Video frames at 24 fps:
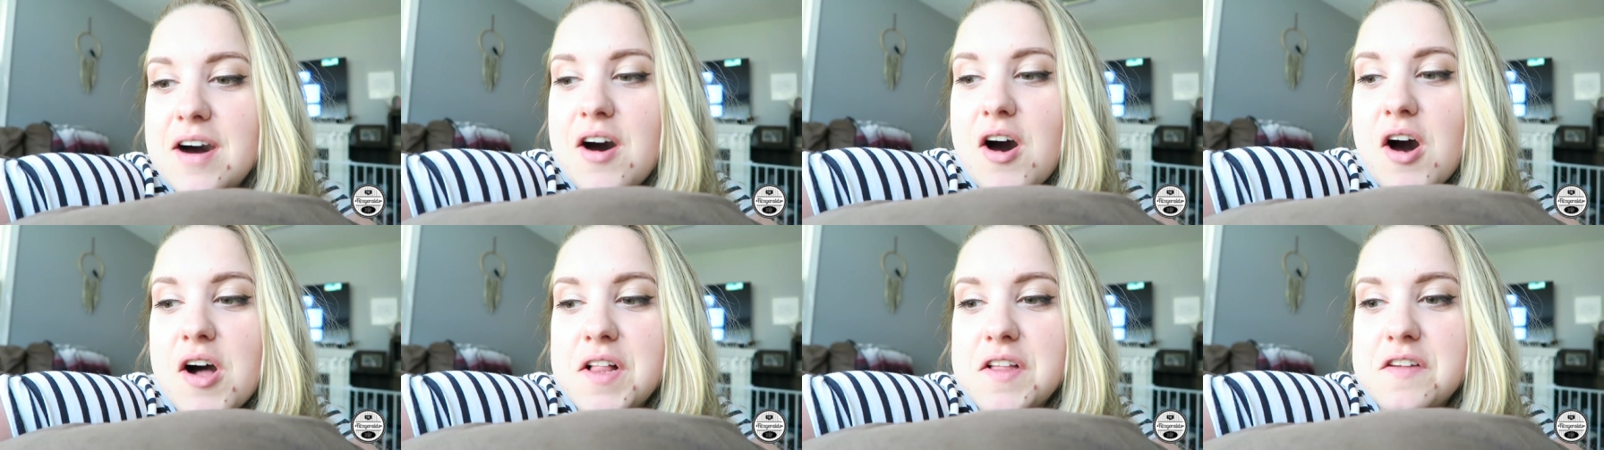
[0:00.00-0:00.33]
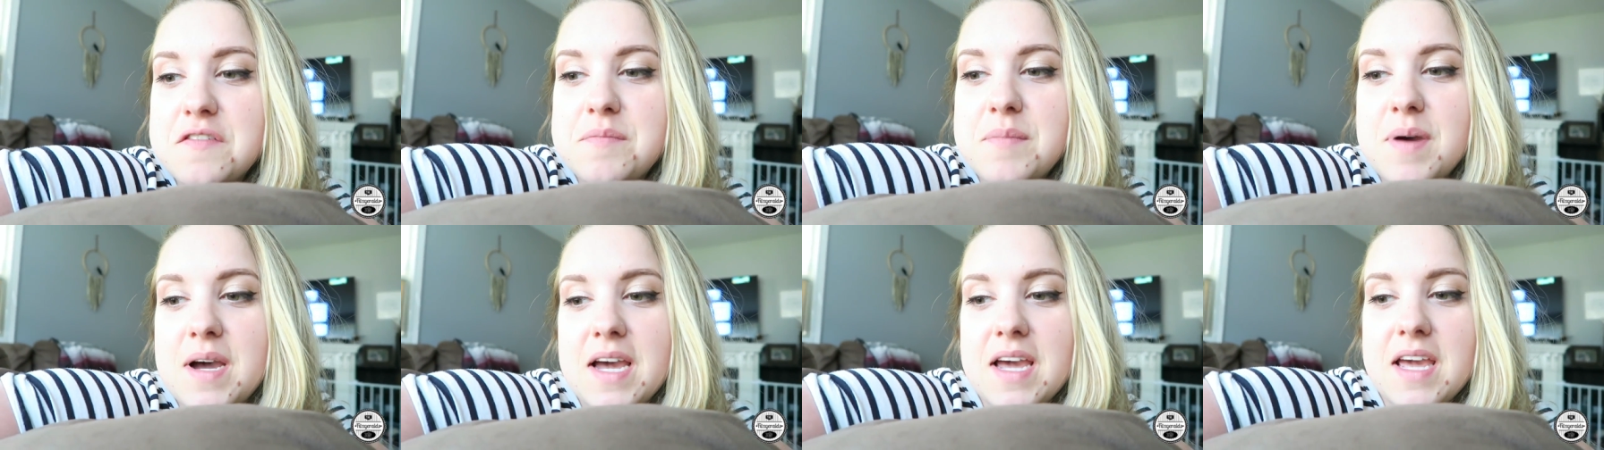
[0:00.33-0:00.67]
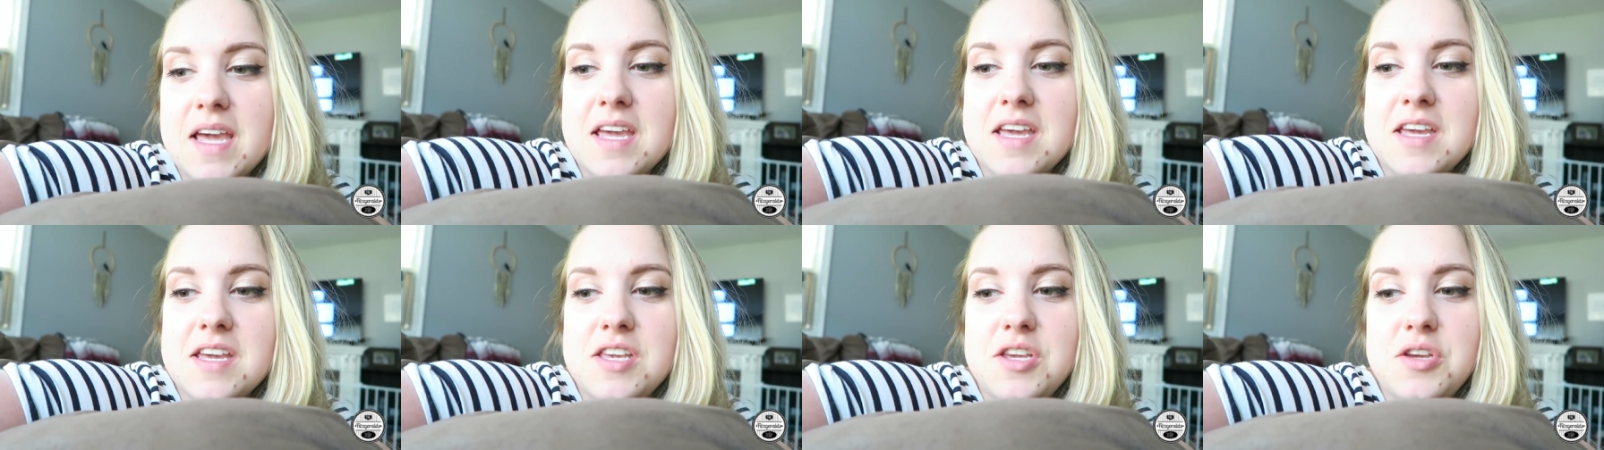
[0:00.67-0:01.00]
All of my
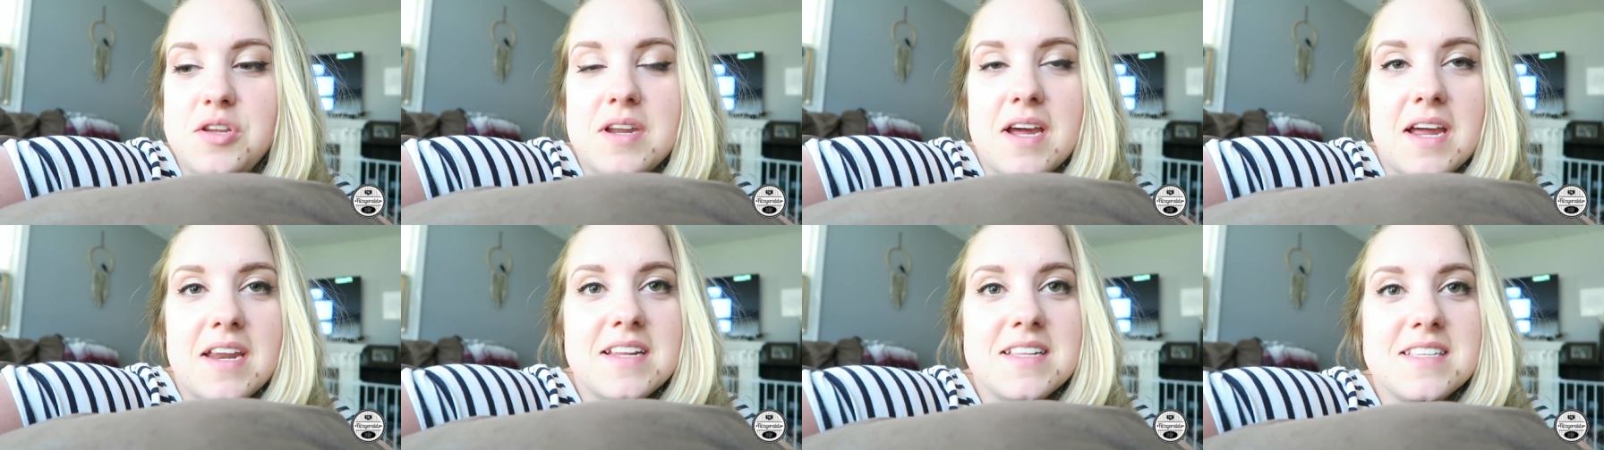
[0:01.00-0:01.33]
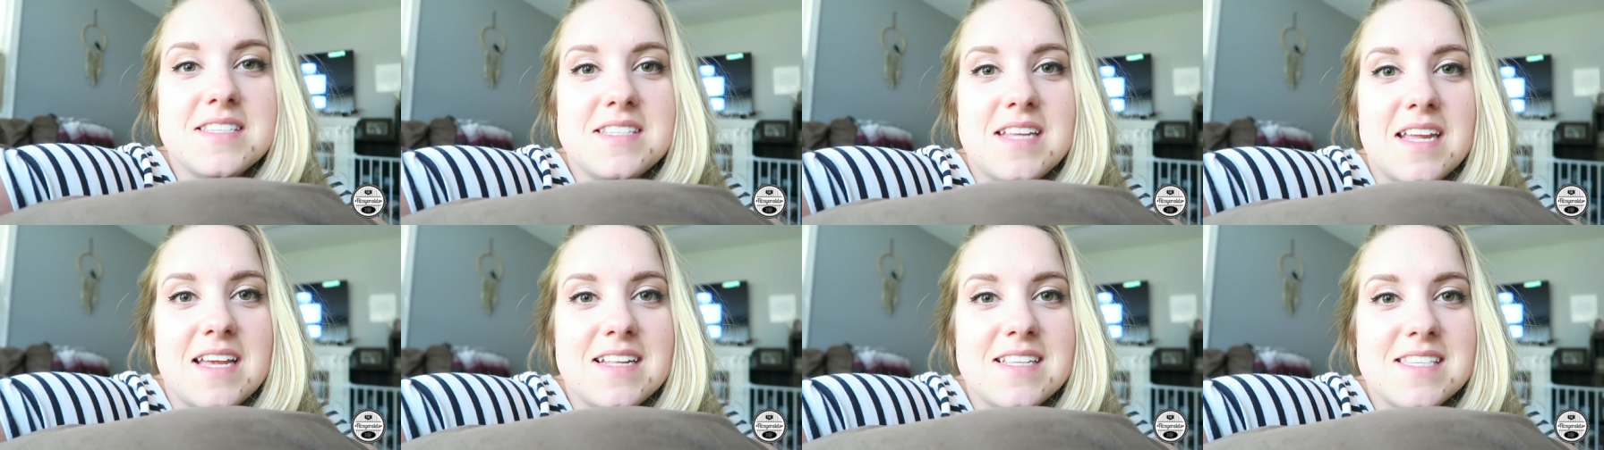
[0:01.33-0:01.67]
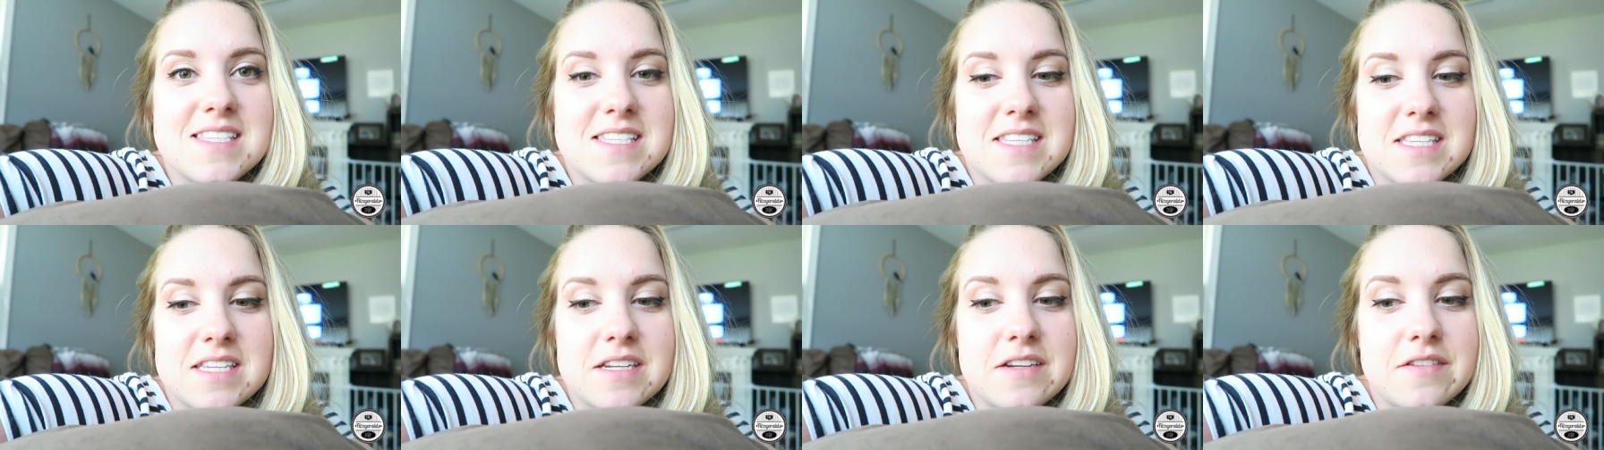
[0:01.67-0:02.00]
United
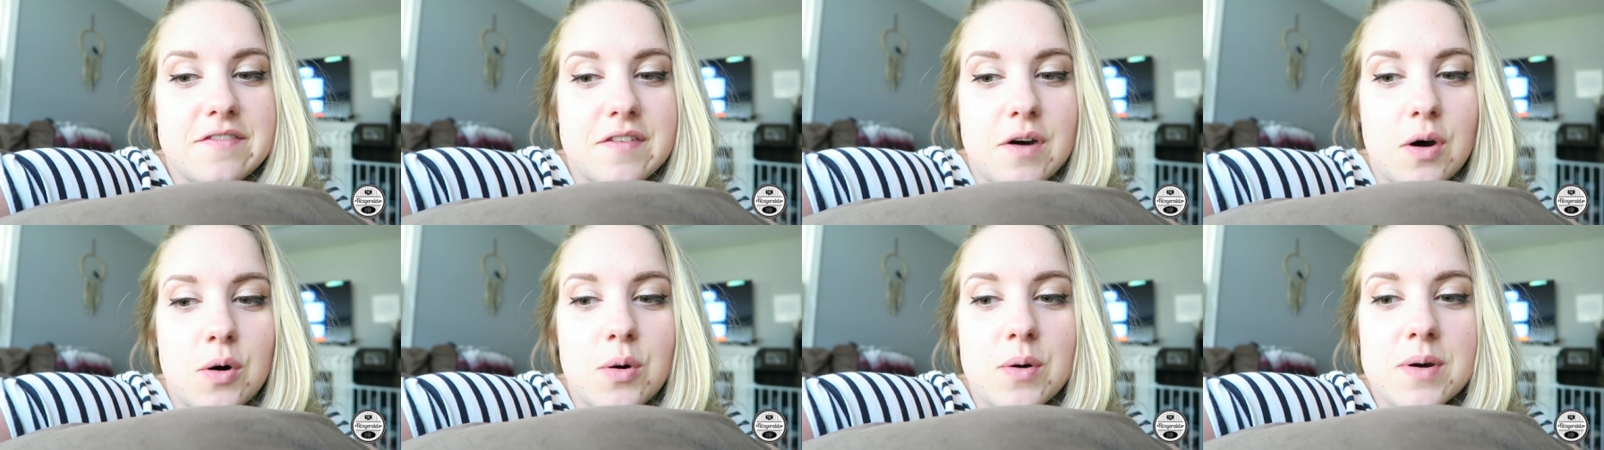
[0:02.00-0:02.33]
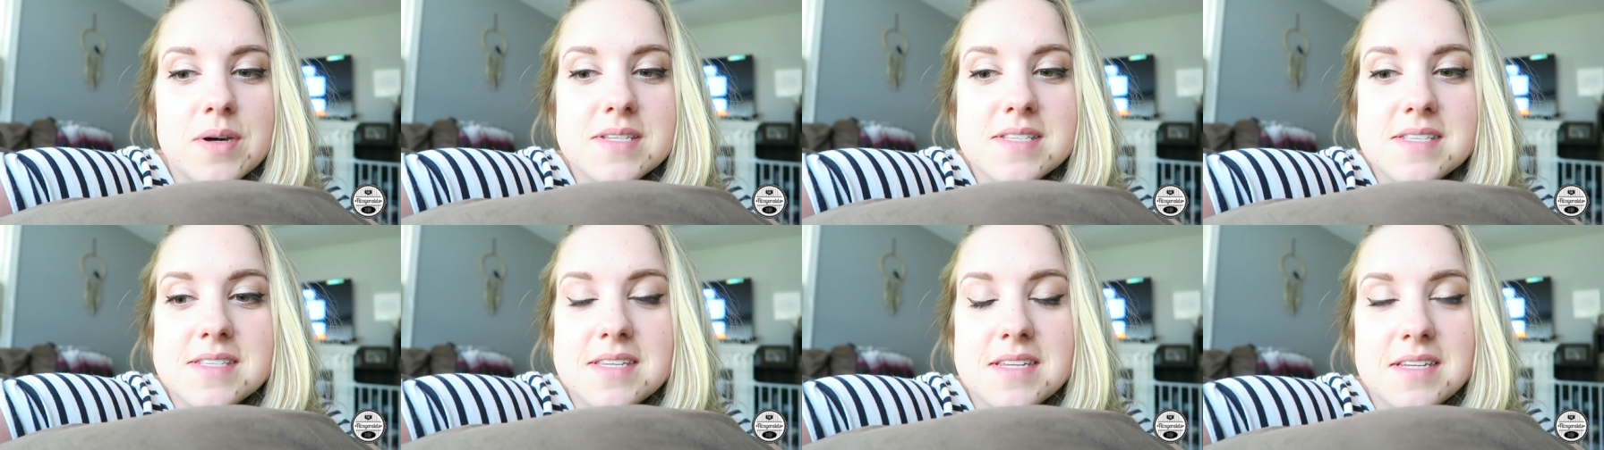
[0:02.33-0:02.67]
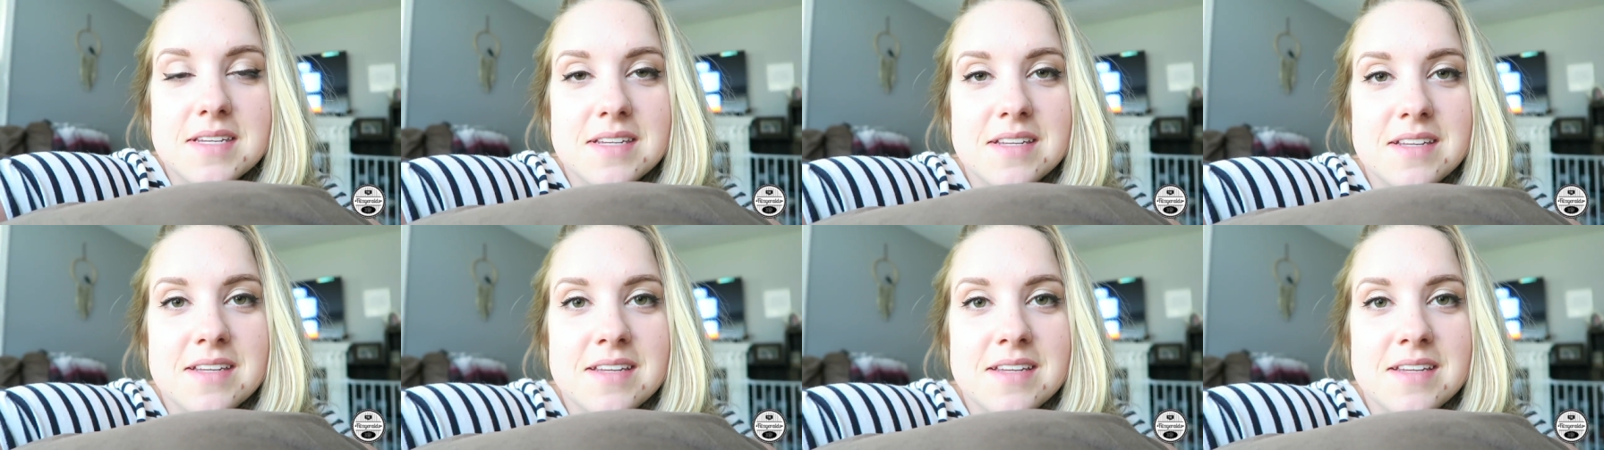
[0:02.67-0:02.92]
States folks,